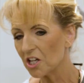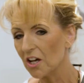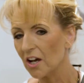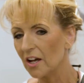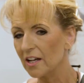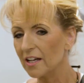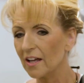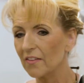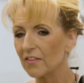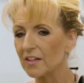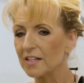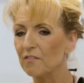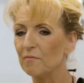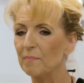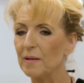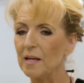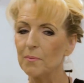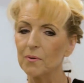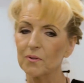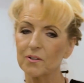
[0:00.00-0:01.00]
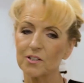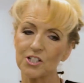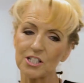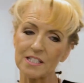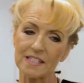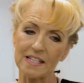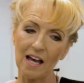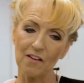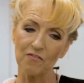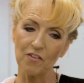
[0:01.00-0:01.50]
earlier that if people can
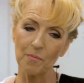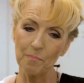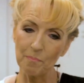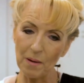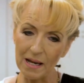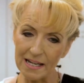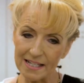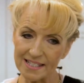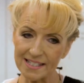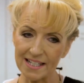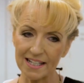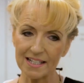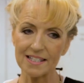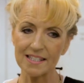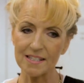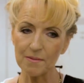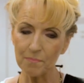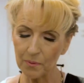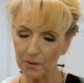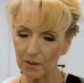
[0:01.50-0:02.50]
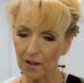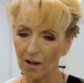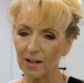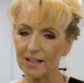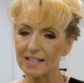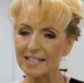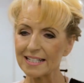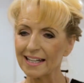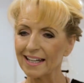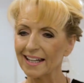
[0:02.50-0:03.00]
just have a basic, simple
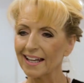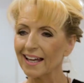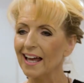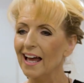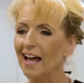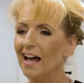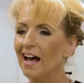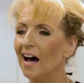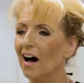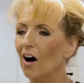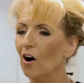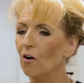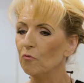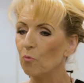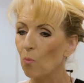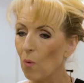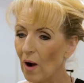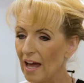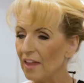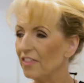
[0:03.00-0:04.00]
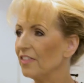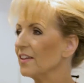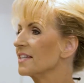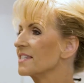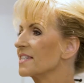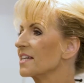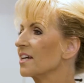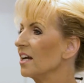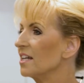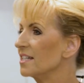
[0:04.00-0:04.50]
idea of where
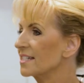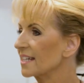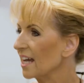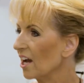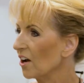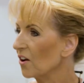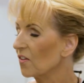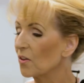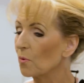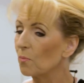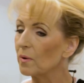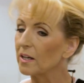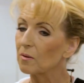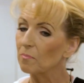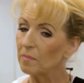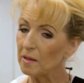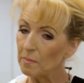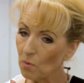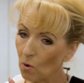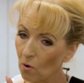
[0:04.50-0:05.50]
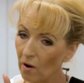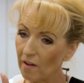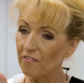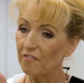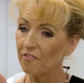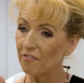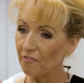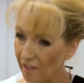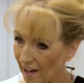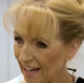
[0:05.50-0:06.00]
things are going to go, then we can be more
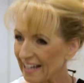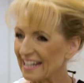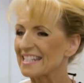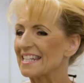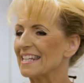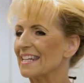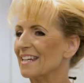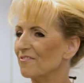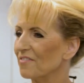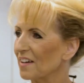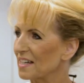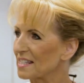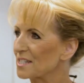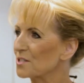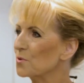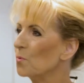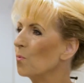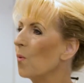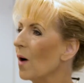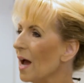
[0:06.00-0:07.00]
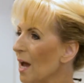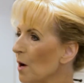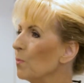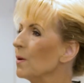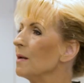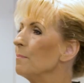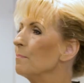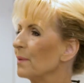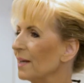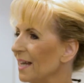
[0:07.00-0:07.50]
effective as to where
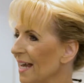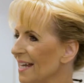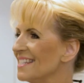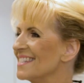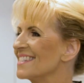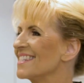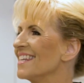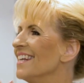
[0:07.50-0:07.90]
we place